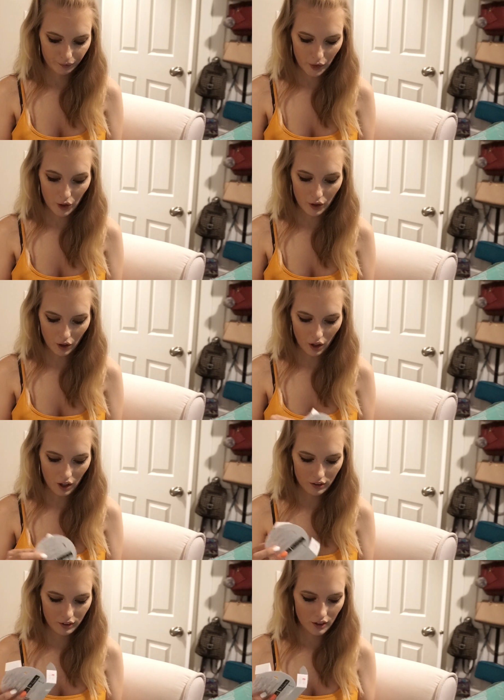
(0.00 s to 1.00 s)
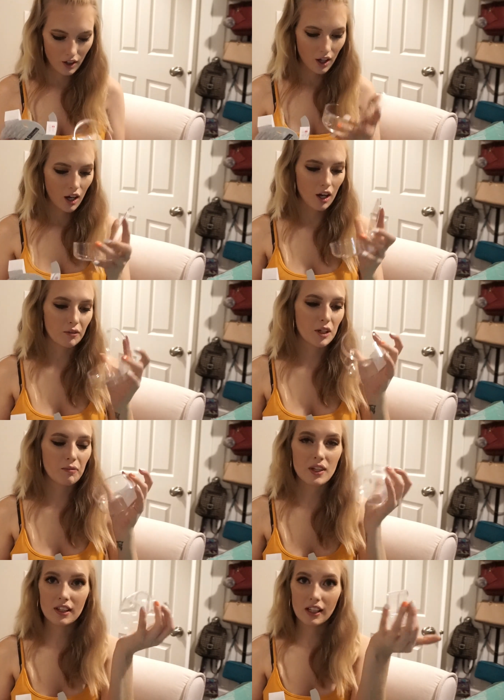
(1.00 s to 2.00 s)
turn it off. I'm
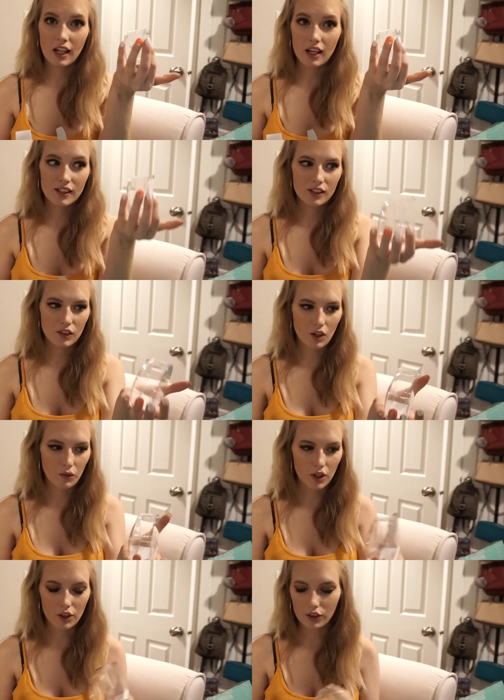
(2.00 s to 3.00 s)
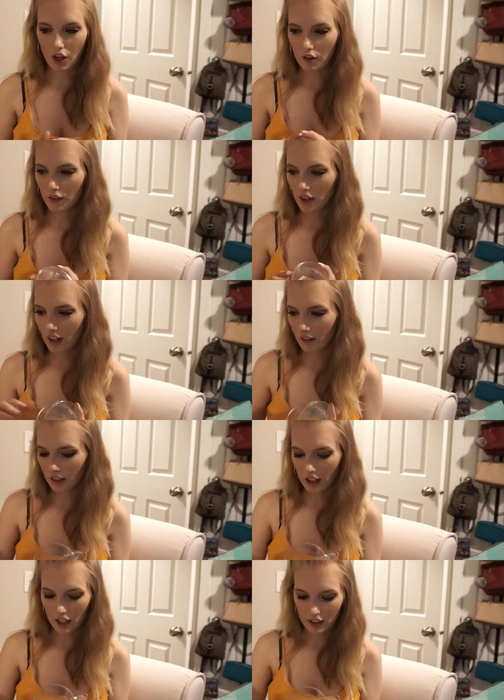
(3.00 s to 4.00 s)
keeping the case so that when I travel I have
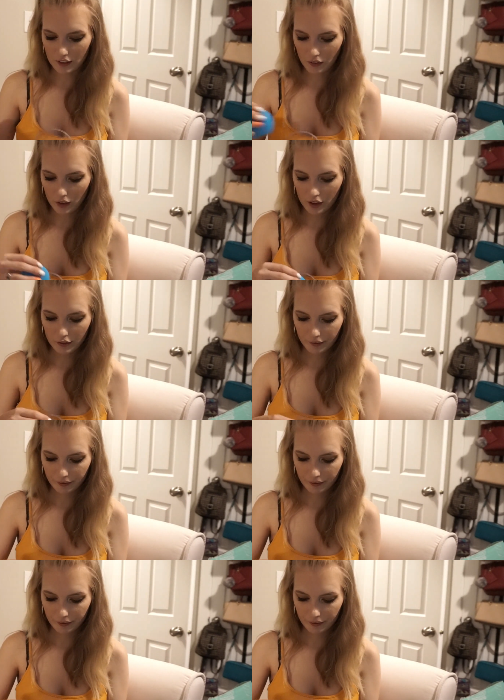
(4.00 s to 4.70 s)
a case for it.